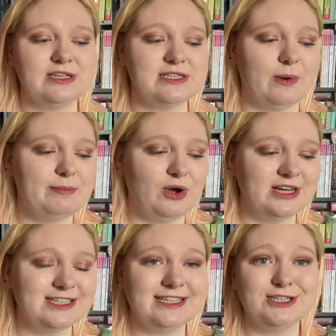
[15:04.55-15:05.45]
So I'm not
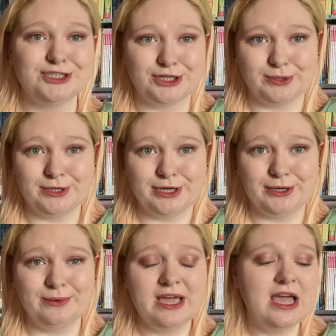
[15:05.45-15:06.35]
actually going to show
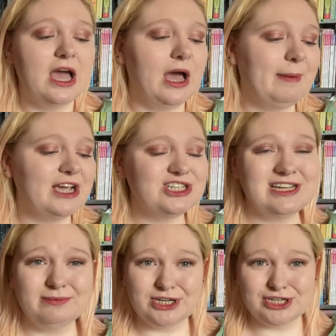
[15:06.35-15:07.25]
you. Um, actually,
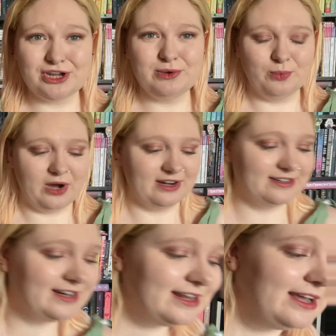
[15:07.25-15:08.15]
I'm going to show you
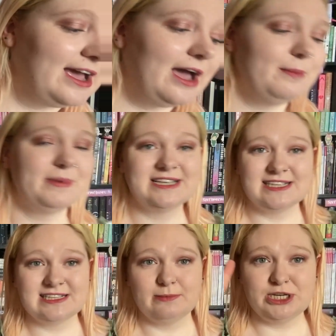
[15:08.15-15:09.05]
one um, because
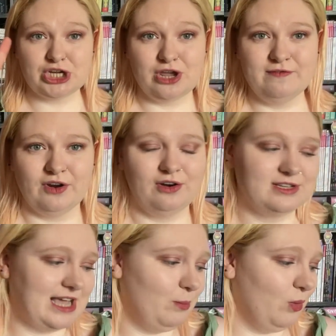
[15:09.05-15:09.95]
there's going to be two
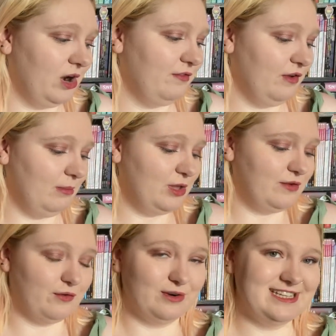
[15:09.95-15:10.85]
vlogs and one of them,
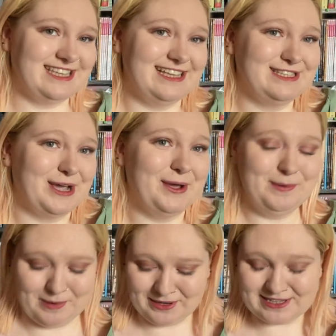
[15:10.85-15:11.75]
you've already seen two
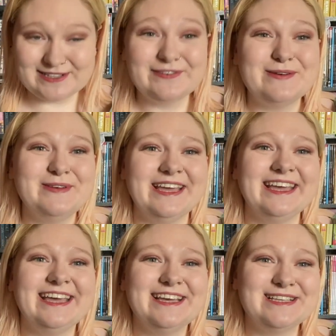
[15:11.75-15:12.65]
books from it.
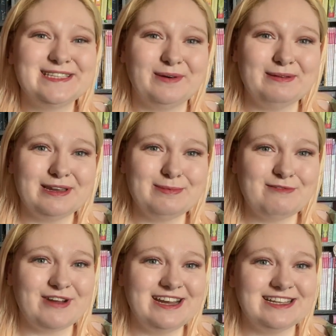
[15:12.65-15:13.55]
So I'm going to be
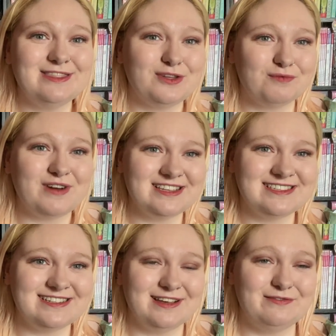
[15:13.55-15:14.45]
reading the
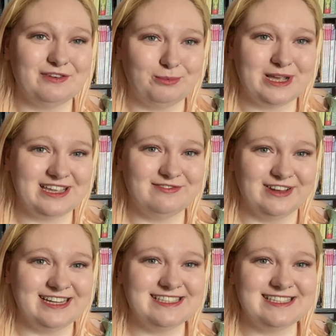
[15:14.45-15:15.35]
rest of the Wicked
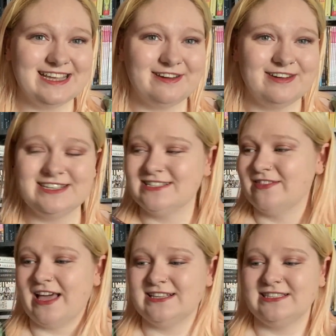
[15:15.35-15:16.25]
Villain series. So
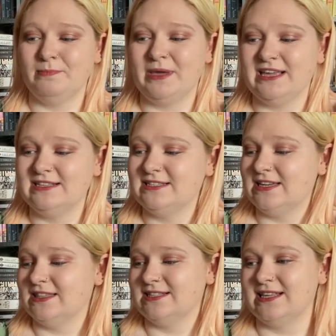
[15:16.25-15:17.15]
that's The
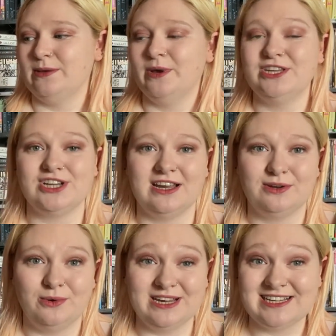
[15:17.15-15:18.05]
Beast, The Sea Witch and
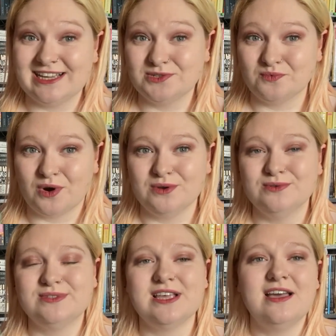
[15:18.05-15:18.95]
Queen Takes
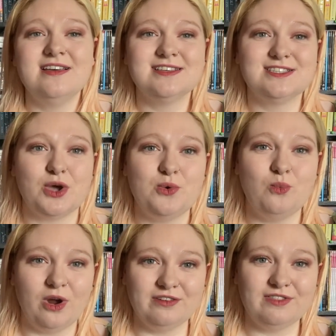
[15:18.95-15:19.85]
Rose. So
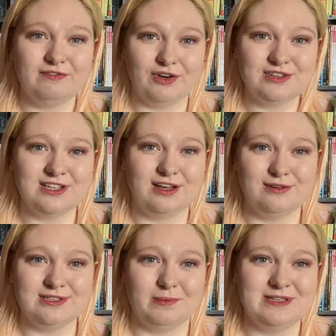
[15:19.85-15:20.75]
one of the vlogs that
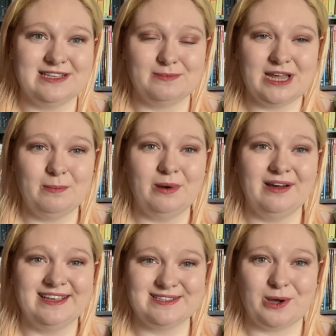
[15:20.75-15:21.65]
goes up in September
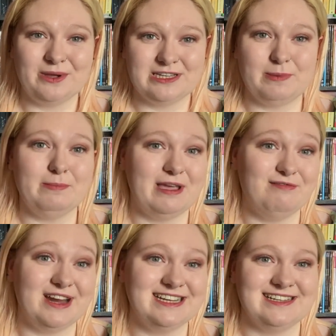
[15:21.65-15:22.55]
is going to be me
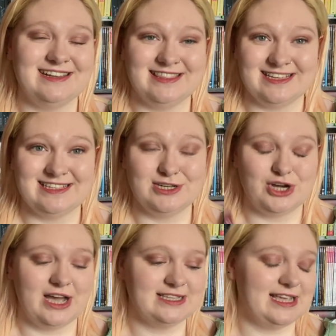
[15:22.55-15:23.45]
reading this
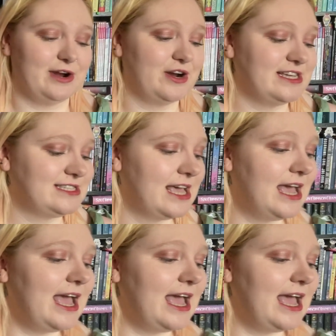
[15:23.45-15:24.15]
entire series.